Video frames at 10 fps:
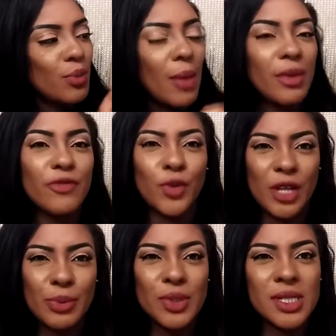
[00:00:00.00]
probably
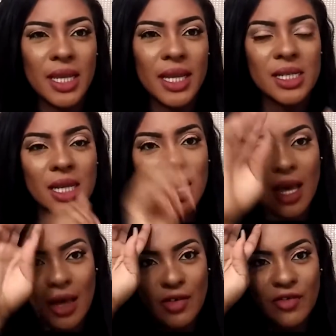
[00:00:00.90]
40%
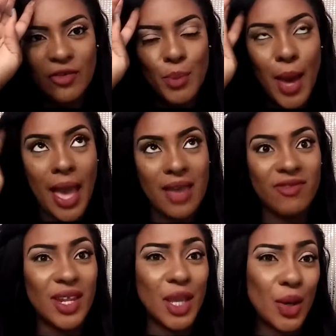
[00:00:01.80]
of my
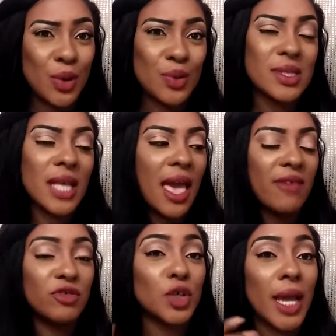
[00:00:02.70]
videos.
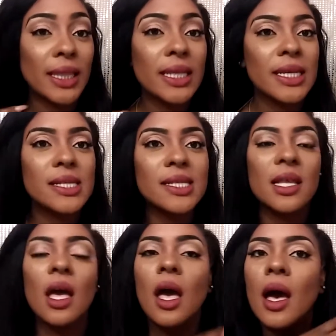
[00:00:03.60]
I've tried this.
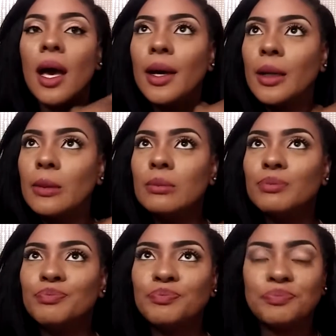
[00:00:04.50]

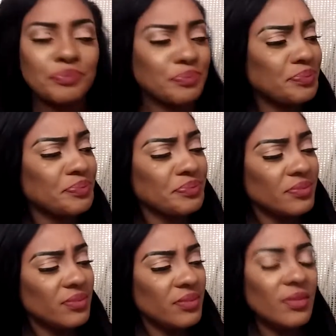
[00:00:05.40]
Um,
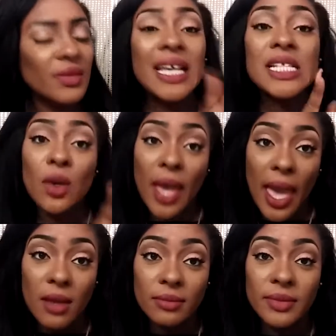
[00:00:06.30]
it's
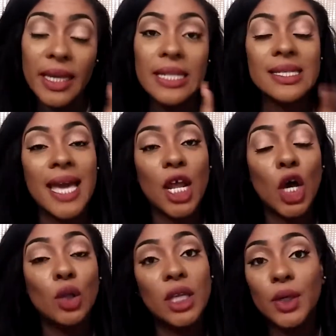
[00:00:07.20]
okay. It's not a
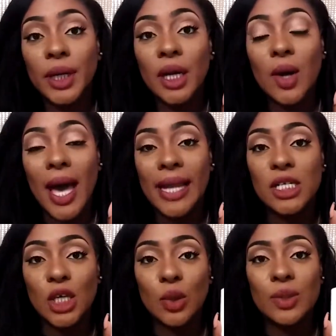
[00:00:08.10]
holy grail. I
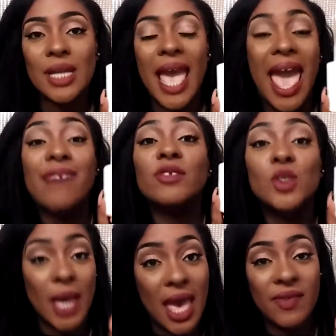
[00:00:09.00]
don't have
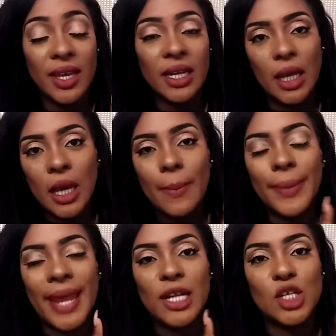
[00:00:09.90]
have it,
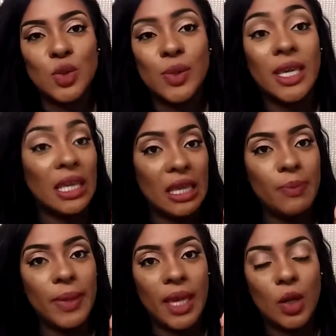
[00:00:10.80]
but I do
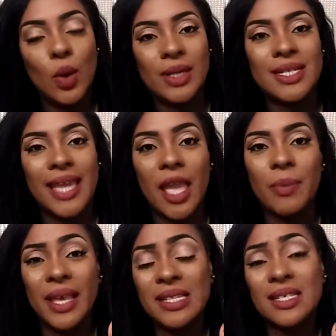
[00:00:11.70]
keep it on deck
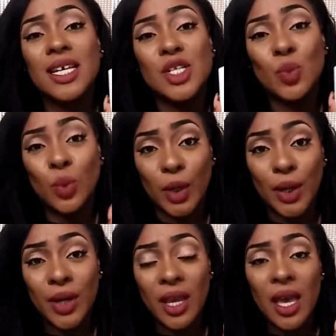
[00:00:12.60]
because it does
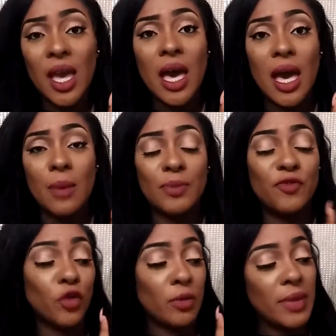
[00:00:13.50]
work.
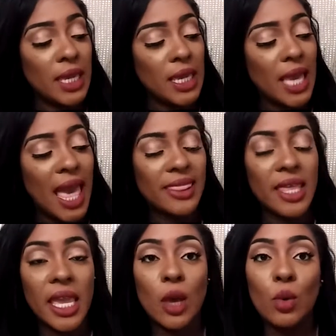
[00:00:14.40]
For me, I
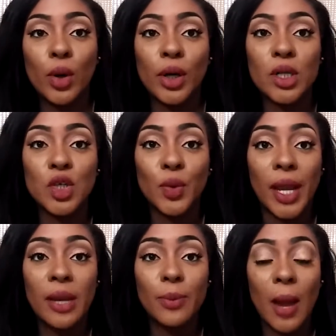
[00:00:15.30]
think it works
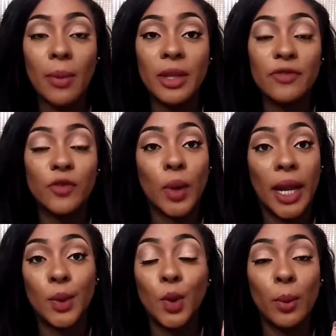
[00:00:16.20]
great probably for
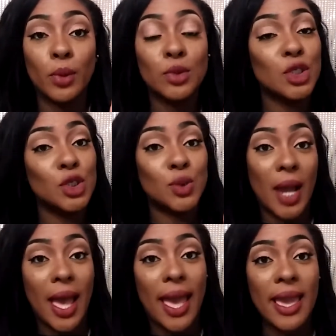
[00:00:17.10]
a normal to
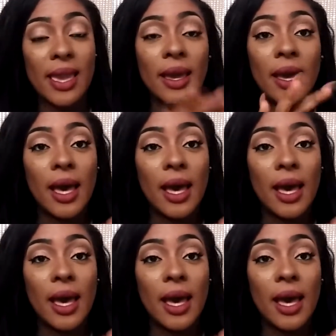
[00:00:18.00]
dry